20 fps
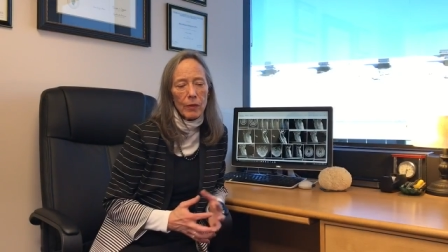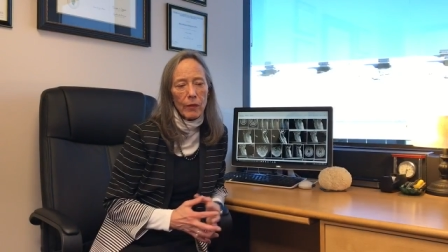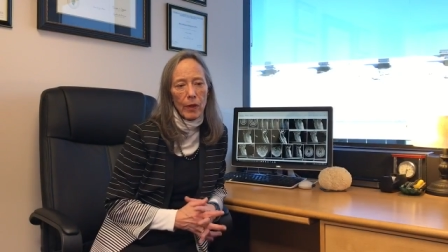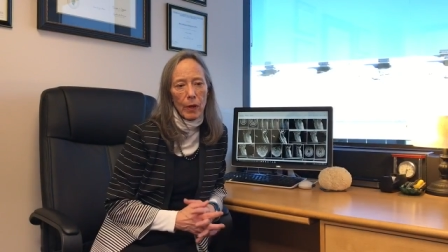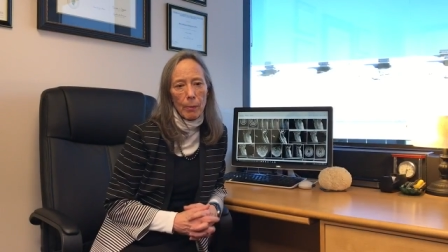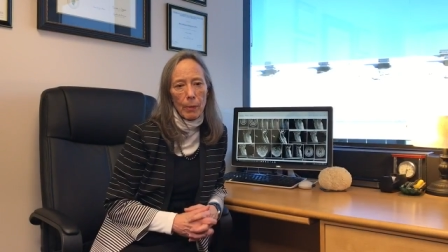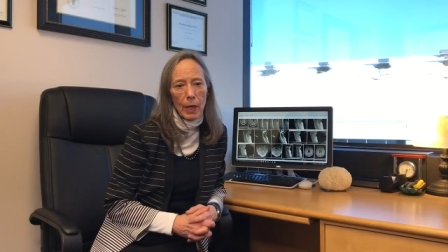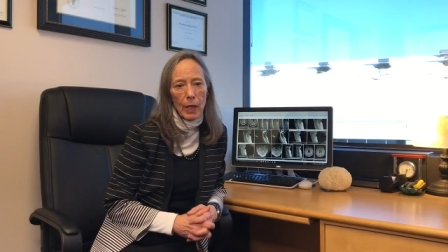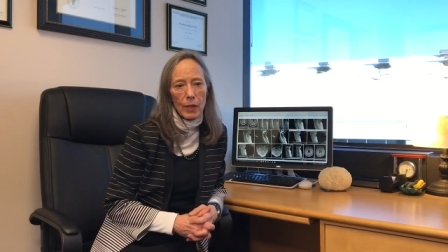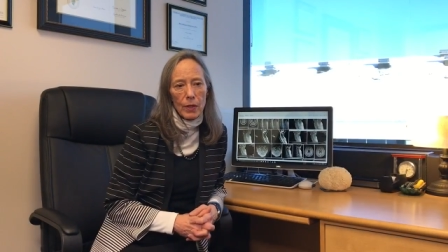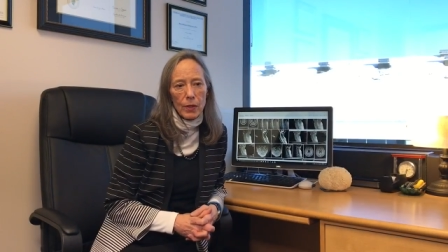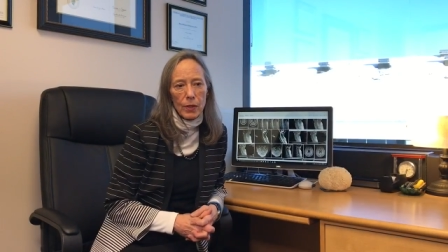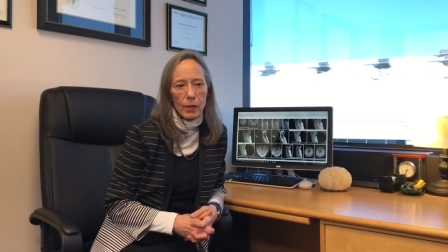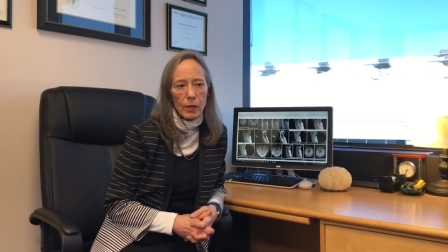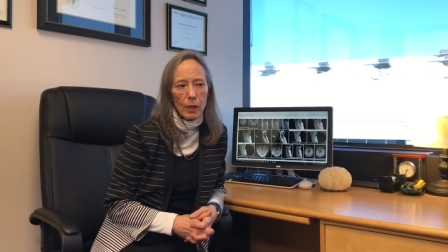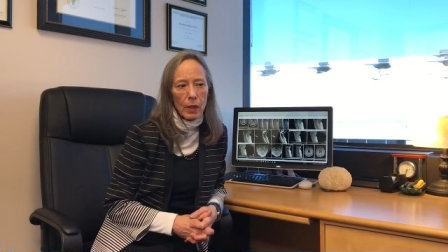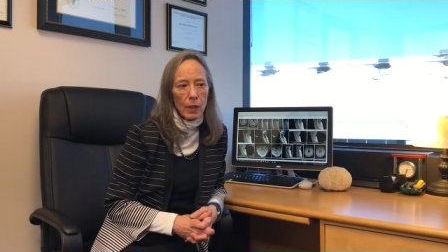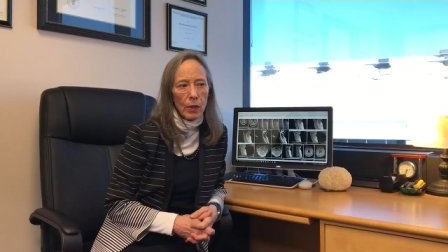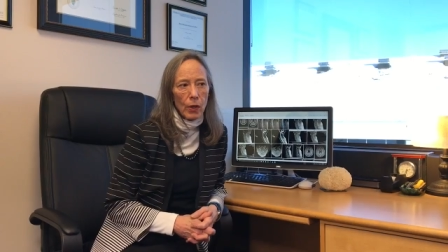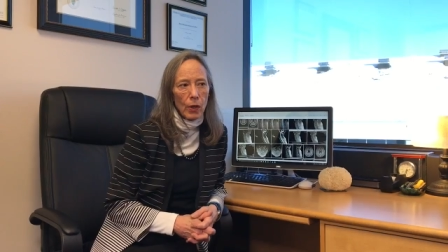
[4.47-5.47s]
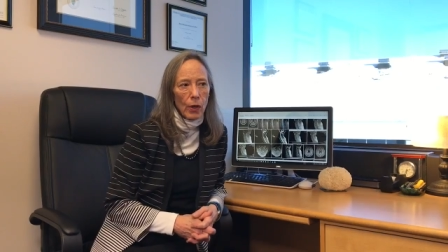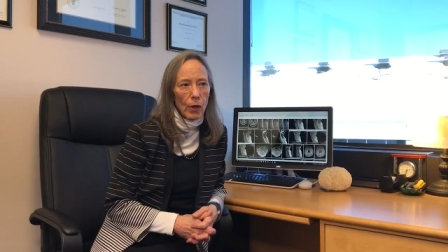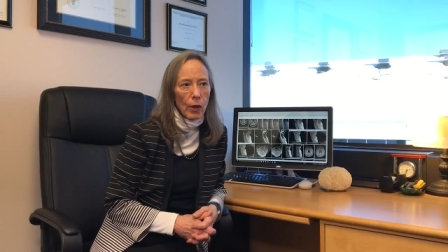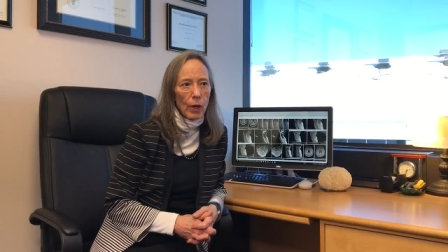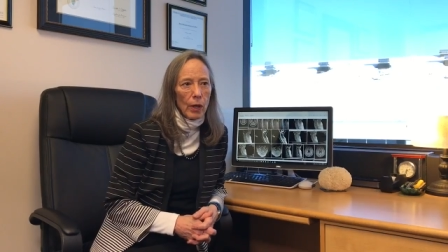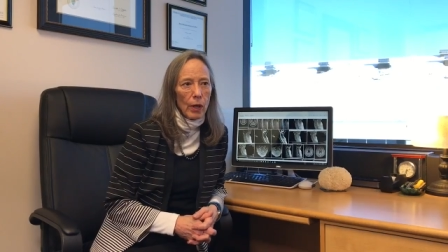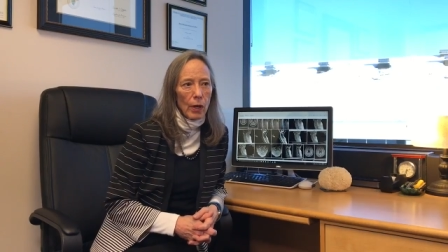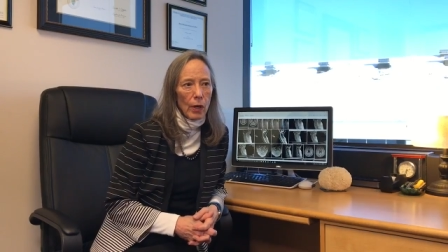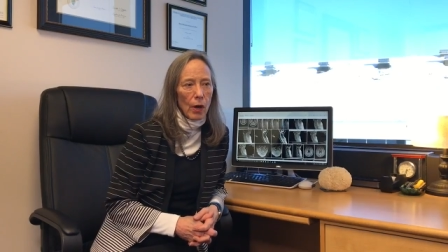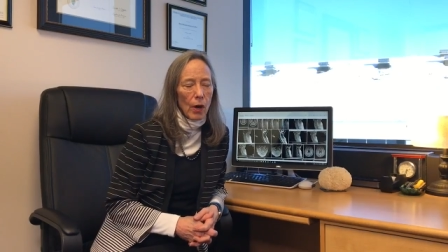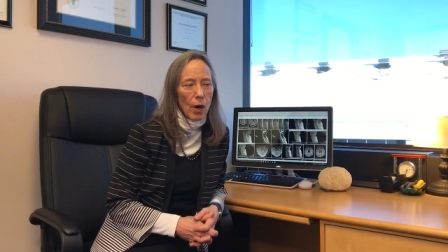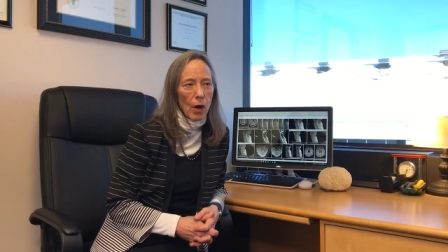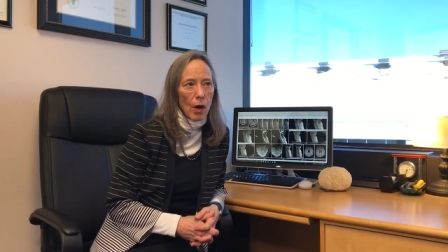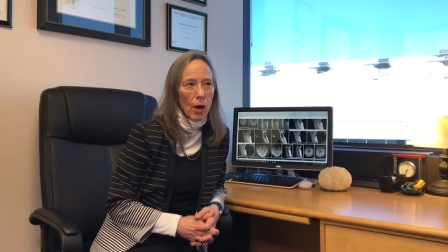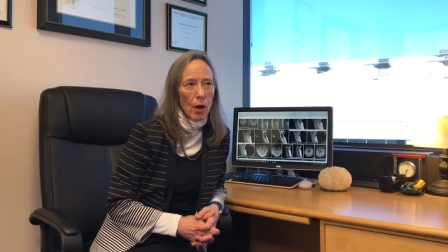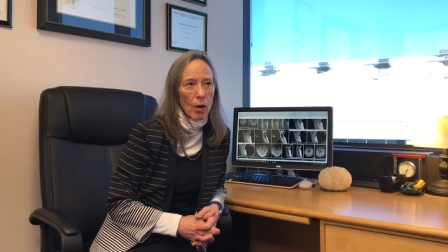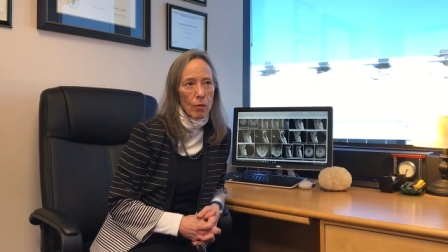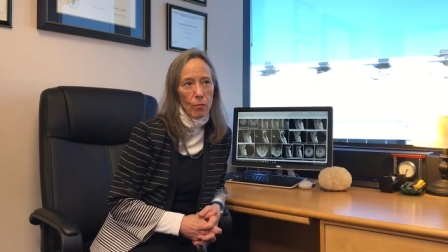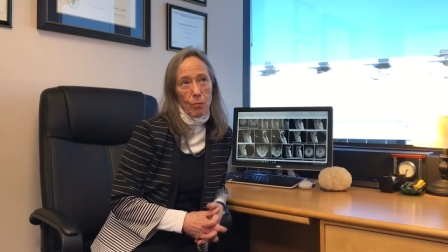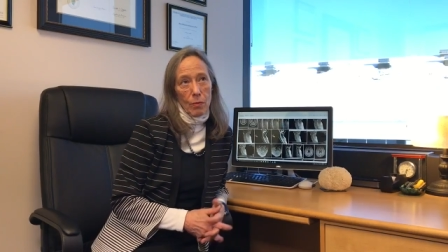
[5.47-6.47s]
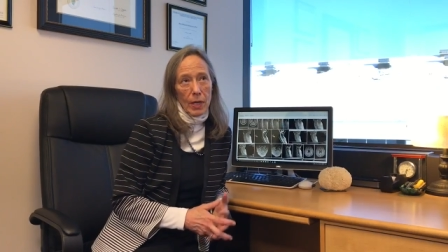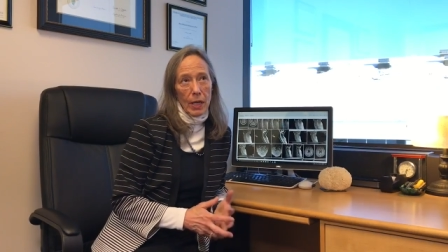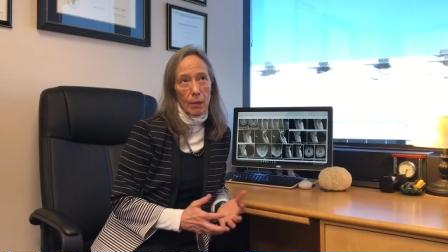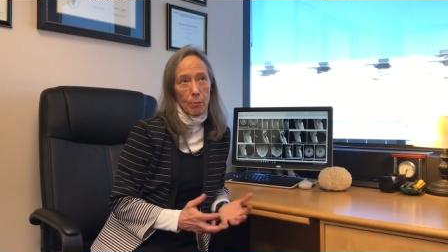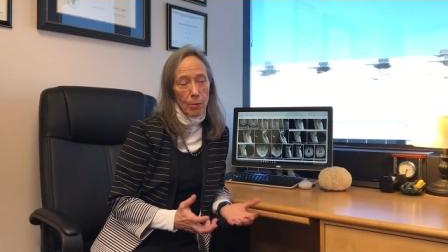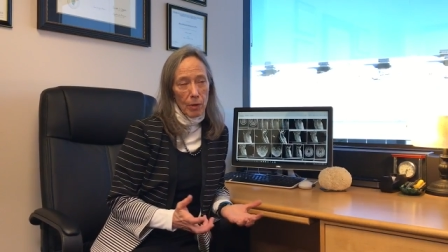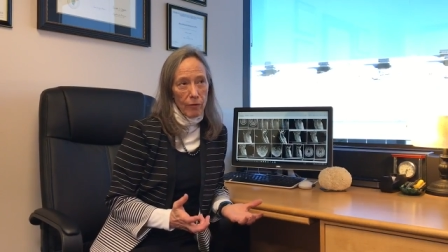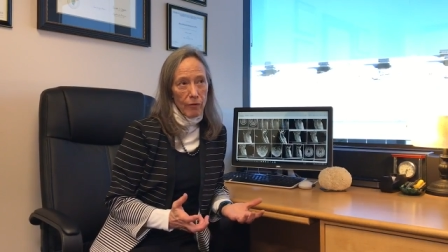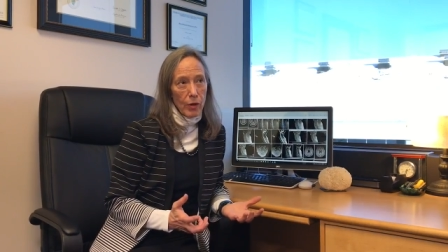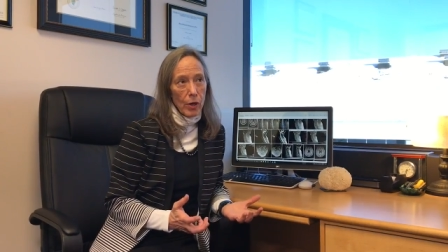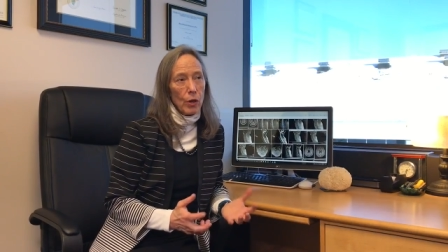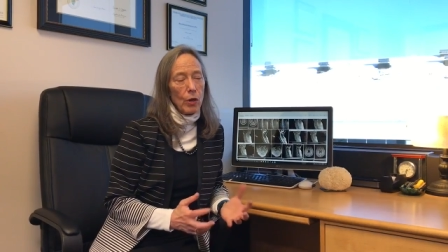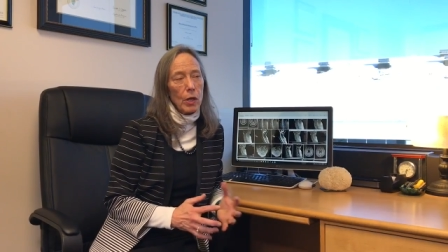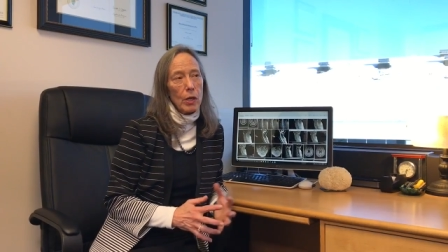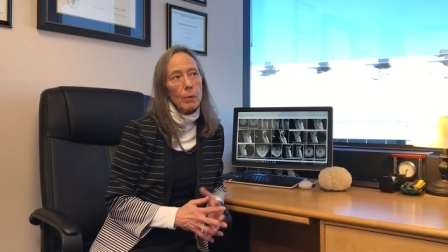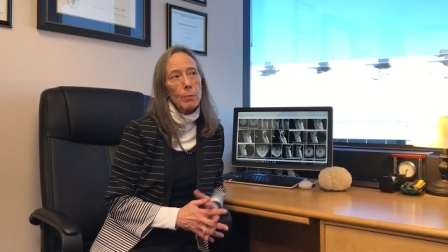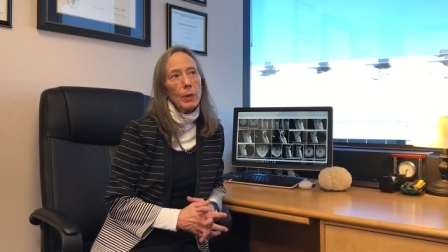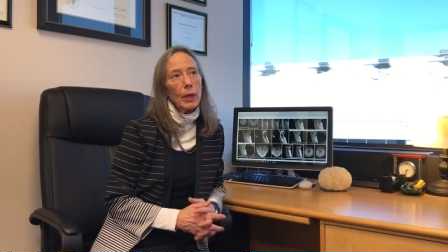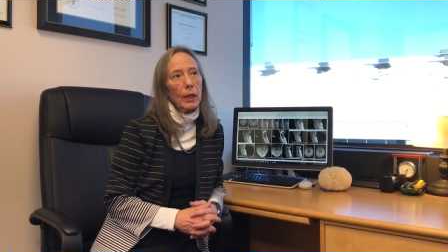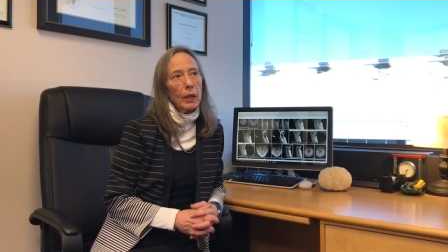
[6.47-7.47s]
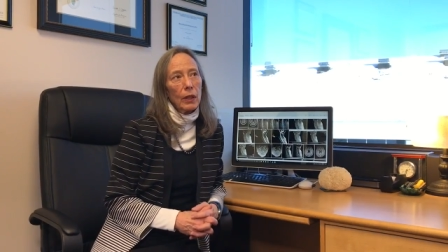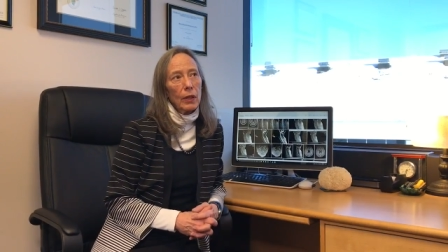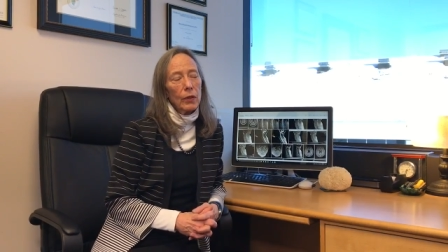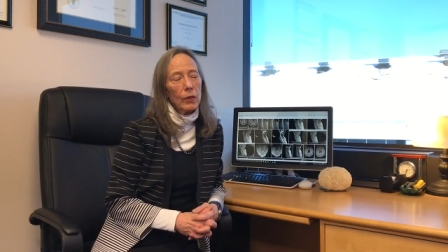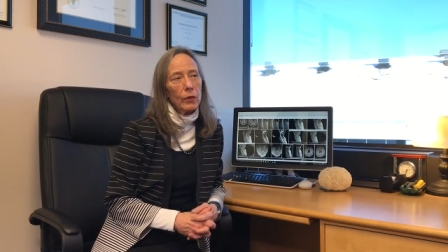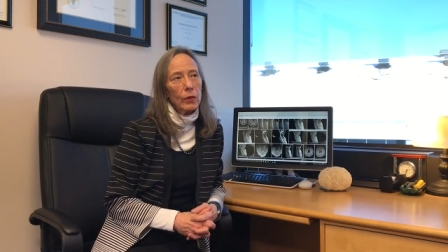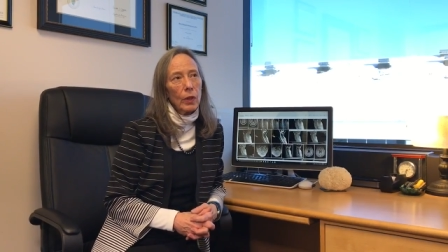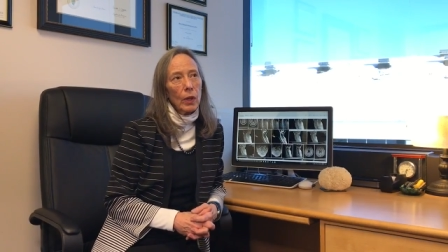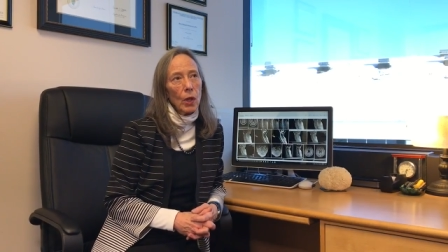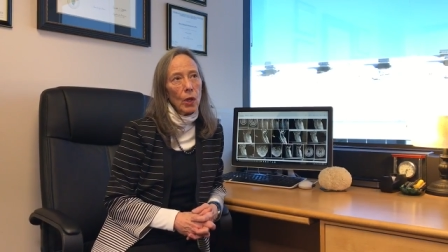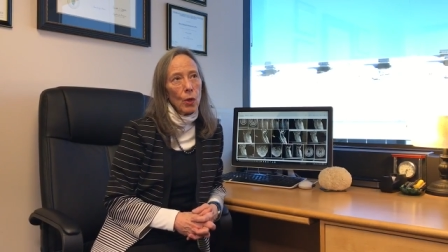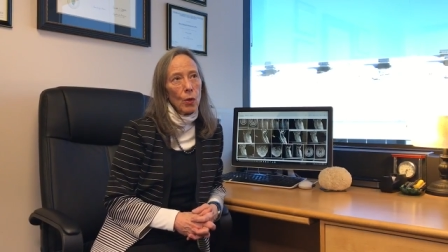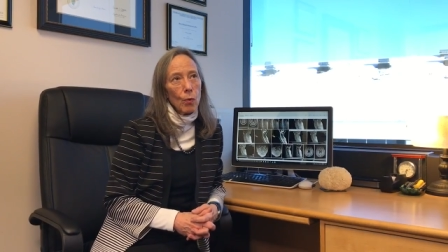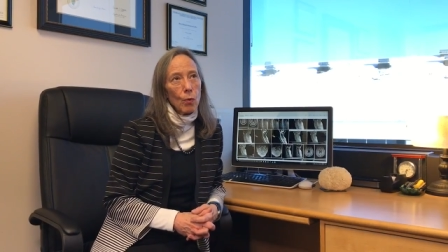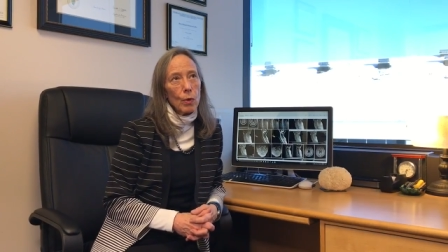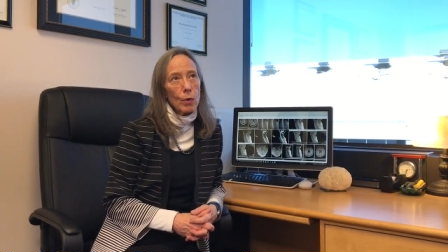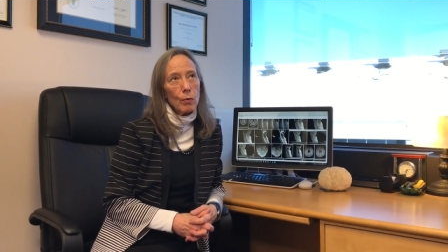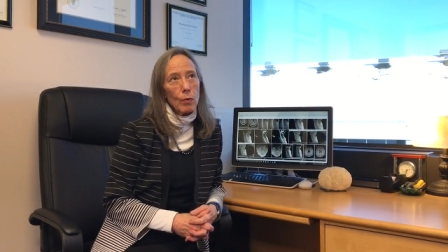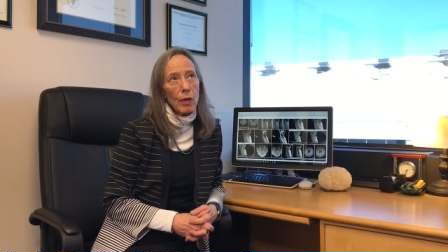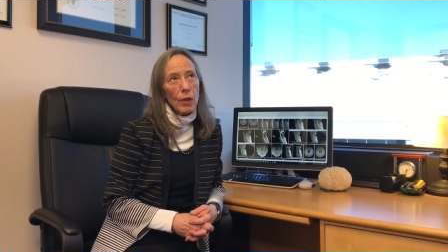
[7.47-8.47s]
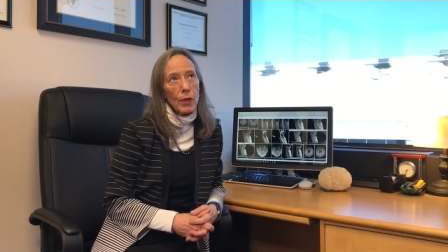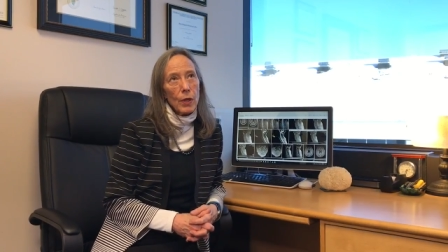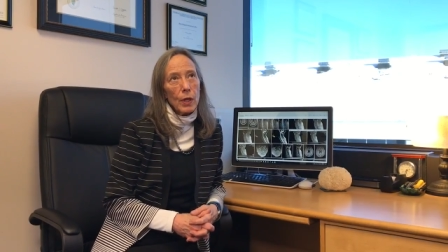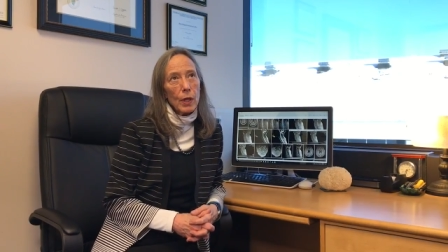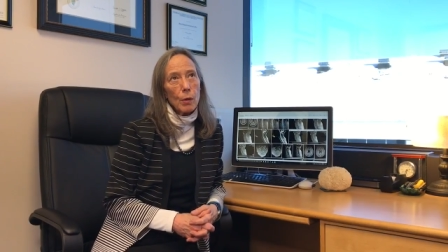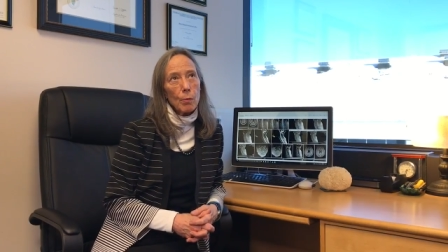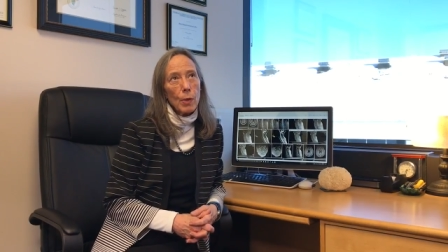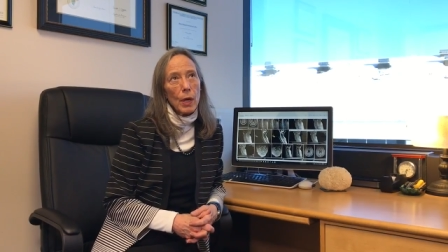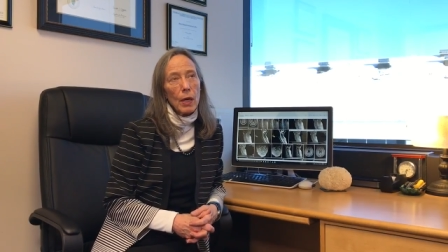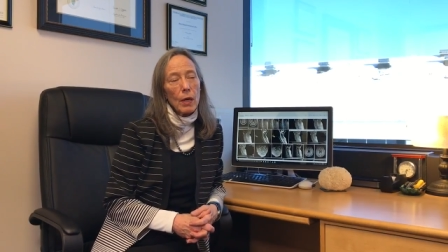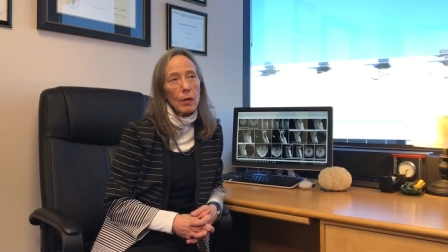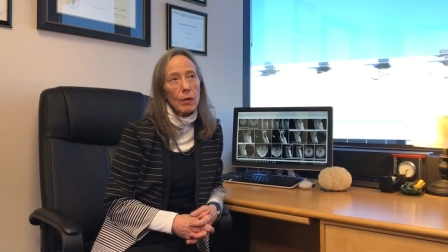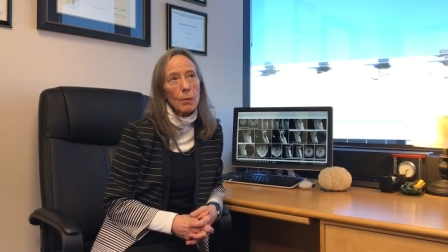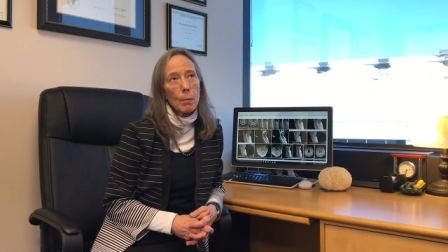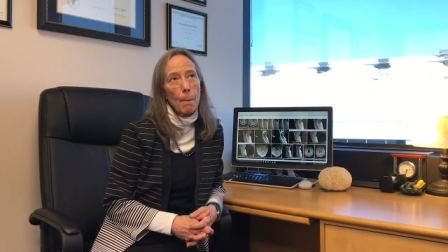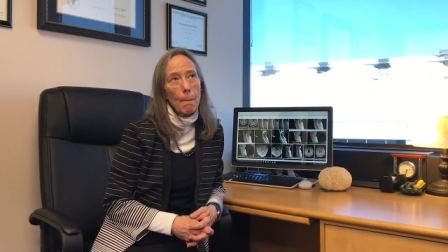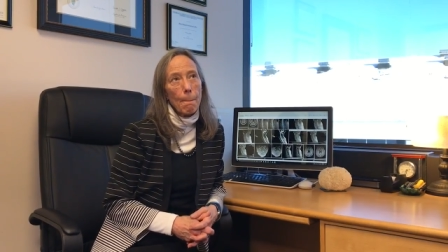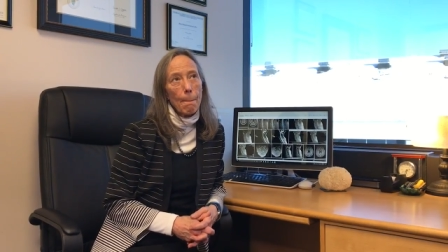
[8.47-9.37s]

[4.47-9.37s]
of MS can be varied, because when we think about